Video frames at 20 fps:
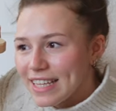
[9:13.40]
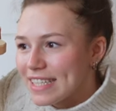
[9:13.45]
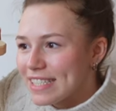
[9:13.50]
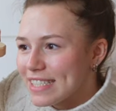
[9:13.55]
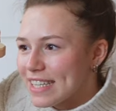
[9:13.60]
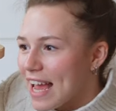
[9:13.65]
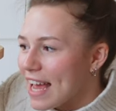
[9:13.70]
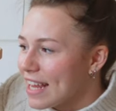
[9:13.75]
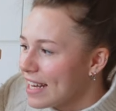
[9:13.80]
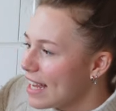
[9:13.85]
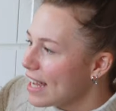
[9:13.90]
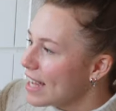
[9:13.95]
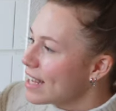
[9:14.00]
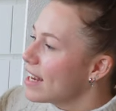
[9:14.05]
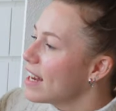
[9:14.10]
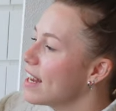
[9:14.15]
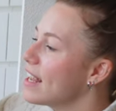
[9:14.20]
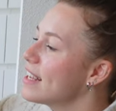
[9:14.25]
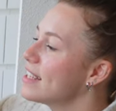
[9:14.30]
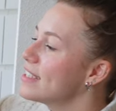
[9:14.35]
it and
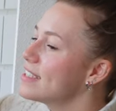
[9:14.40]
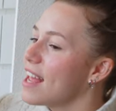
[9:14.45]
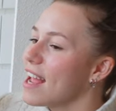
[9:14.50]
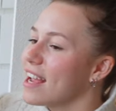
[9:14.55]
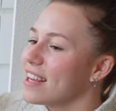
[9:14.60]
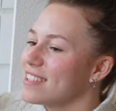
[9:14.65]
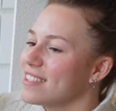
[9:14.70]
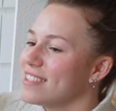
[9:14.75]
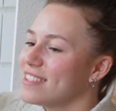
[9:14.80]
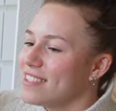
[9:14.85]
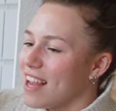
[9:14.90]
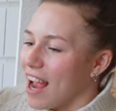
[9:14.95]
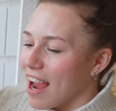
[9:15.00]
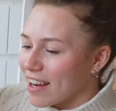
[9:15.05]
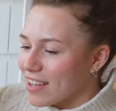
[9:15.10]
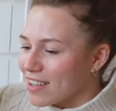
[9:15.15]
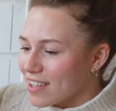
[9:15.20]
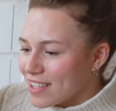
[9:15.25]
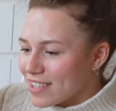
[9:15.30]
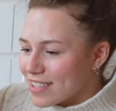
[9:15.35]
it is
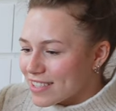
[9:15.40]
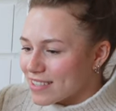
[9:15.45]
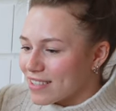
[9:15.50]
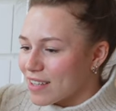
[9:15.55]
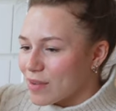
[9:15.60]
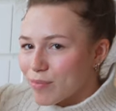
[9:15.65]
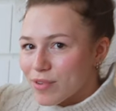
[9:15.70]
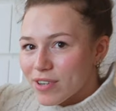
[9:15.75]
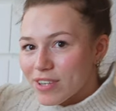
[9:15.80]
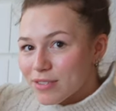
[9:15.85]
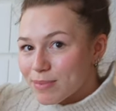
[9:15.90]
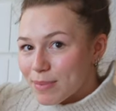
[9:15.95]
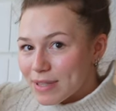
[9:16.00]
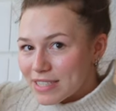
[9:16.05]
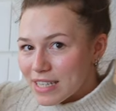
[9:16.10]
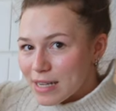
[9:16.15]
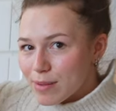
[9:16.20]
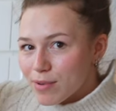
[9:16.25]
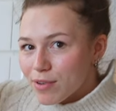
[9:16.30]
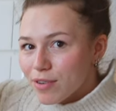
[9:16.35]
exactly the same wood as my
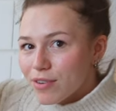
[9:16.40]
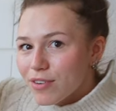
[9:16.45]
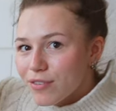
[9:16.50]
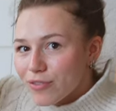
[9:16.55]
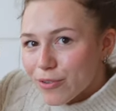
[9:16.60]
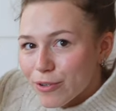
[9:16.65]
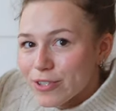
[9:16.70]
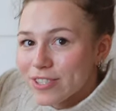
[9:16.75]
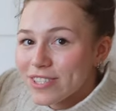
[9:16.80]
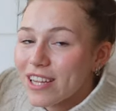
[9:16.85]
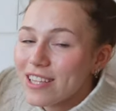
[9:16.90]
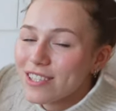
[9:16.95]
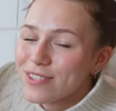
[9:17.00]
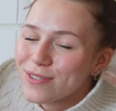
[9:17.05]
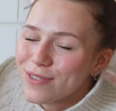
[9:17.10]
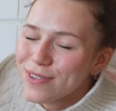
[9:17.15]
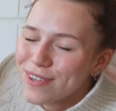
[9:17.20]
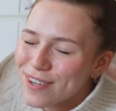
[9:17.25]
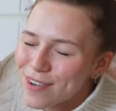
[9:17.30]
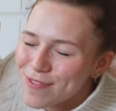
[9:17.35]
table. Of course, that's
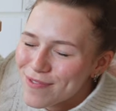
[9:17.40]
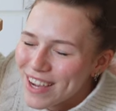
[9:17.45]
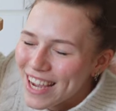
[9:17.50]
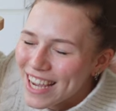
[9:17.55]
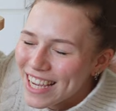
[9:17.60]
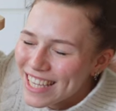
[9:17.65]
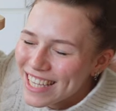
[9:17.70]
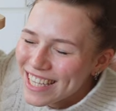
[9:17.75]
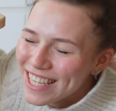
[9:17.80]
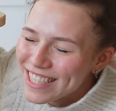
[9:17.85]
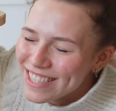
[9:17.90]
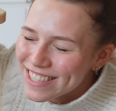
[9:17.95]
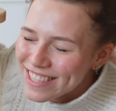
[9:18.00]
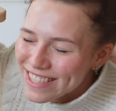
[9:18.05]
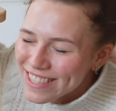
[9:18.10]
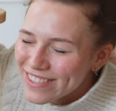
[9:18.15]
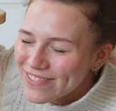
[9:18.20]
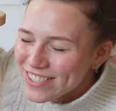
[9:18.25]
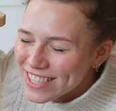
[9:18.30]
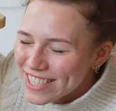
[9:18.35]
from Ikea
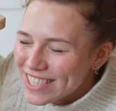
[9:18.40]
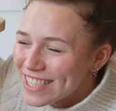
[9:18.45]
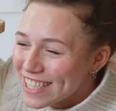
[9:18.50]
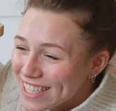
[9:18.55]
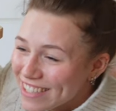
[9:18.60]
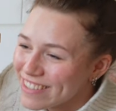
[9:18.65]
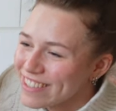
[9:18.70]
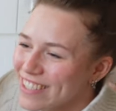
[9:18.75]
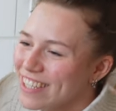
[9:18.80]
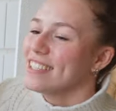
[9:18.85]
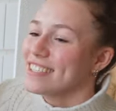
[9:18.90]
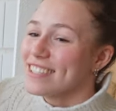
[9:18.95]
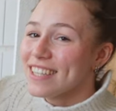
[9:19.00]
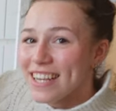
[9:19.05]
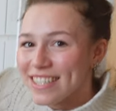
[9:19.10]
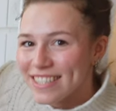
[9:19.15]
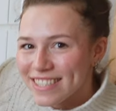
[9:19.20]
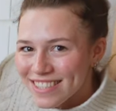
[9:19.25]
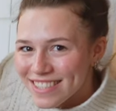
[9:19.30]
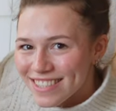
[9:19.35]
too, but still, it's
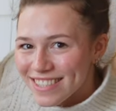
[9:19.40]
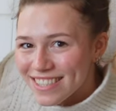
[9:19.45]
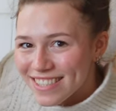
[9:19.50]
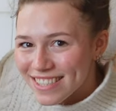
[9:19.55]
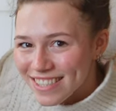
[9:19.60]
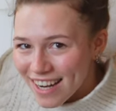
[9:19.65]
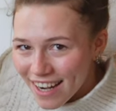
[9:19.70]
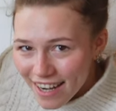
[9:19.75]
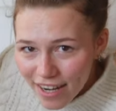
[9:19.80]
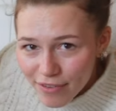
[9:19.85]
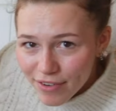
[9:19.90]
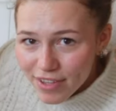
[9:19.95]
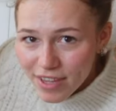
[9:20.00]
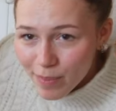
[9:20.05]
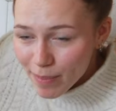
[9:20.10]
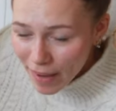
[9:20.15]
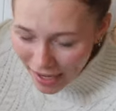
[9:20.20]
nice because not everything